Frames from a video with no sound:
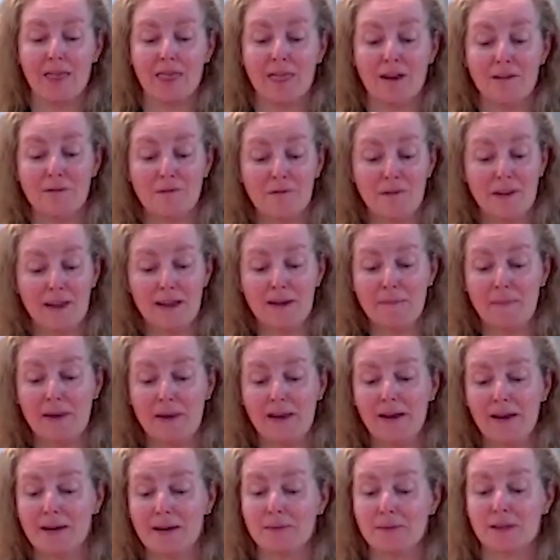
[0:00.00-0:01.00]
The fig
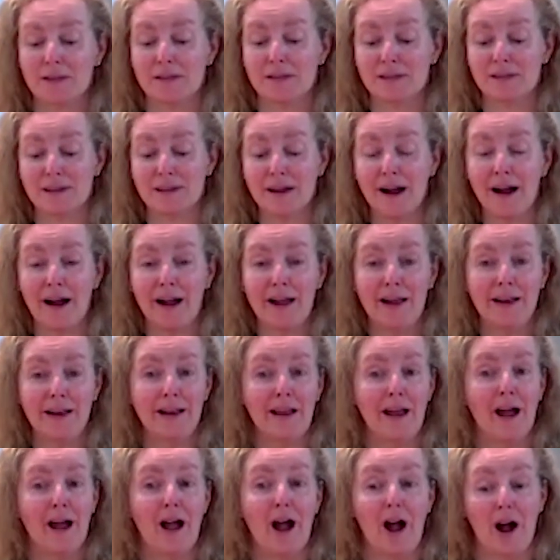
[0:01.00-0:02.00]
becomes a
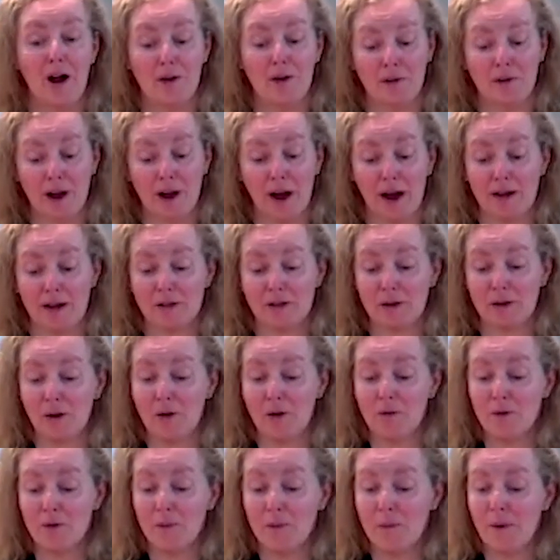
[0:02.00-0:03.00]
sign of God's
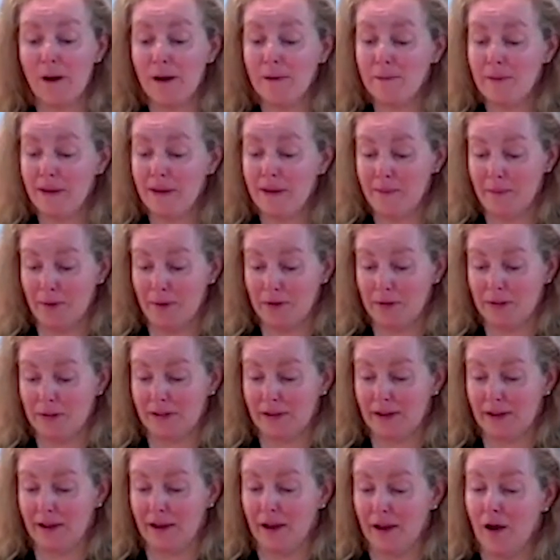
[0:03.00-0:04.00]
overwhelming
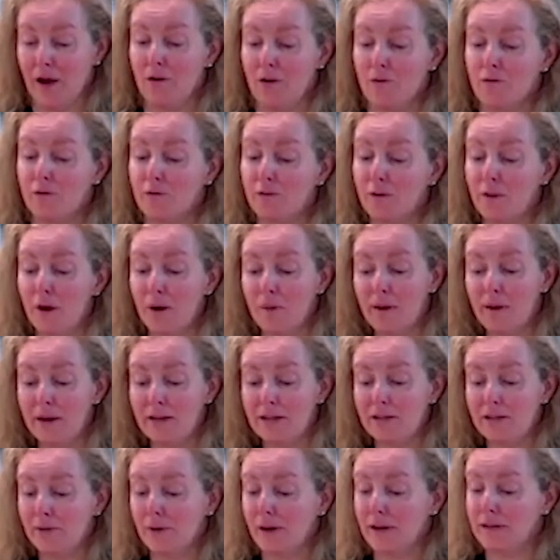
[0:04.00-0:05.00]
mercy, flowing
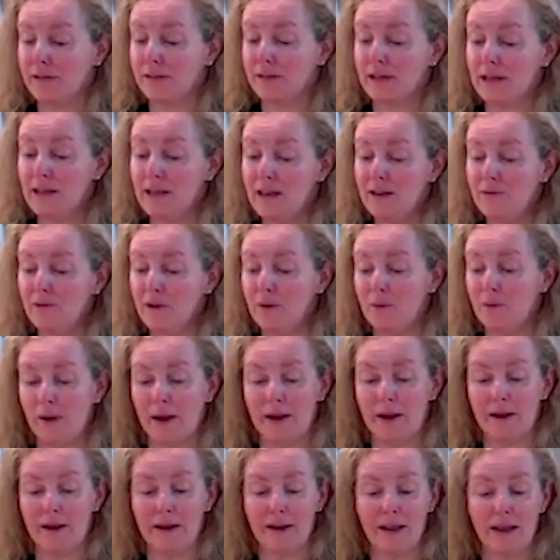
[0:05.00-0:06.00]
to us even
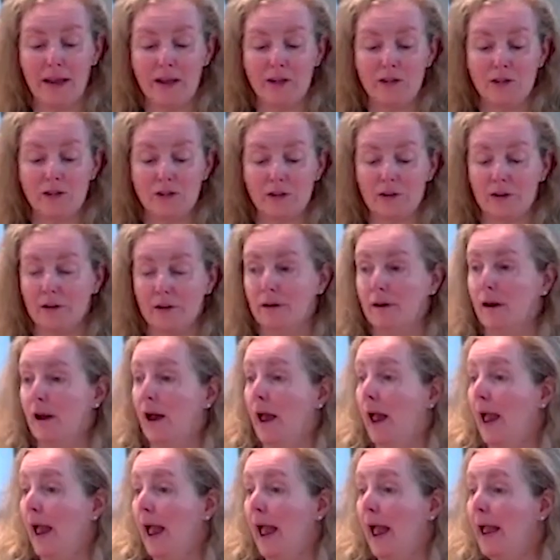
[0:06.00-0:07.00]
when nature
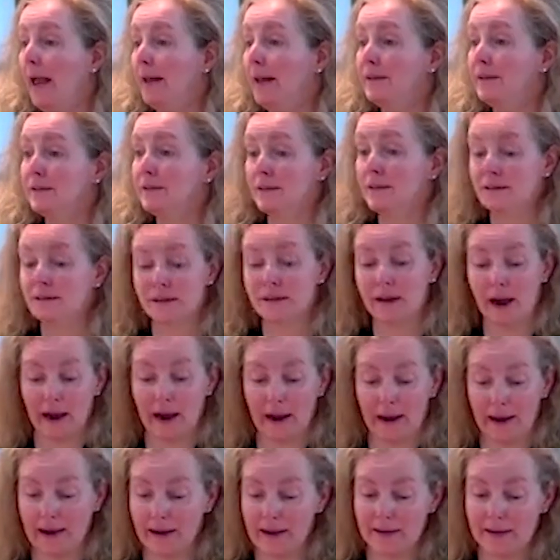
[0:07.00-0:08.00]
and
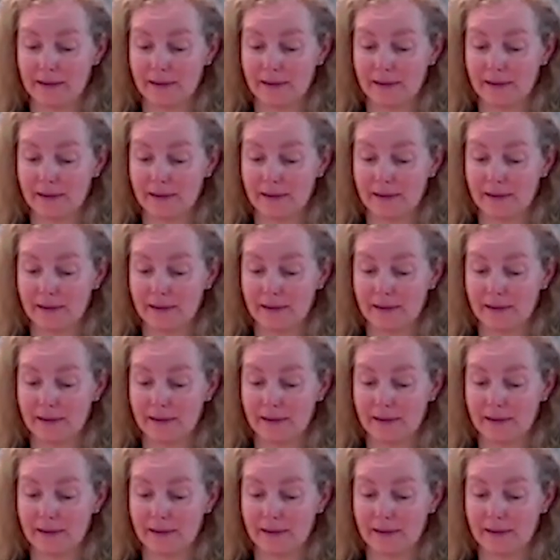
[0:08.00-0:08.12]
society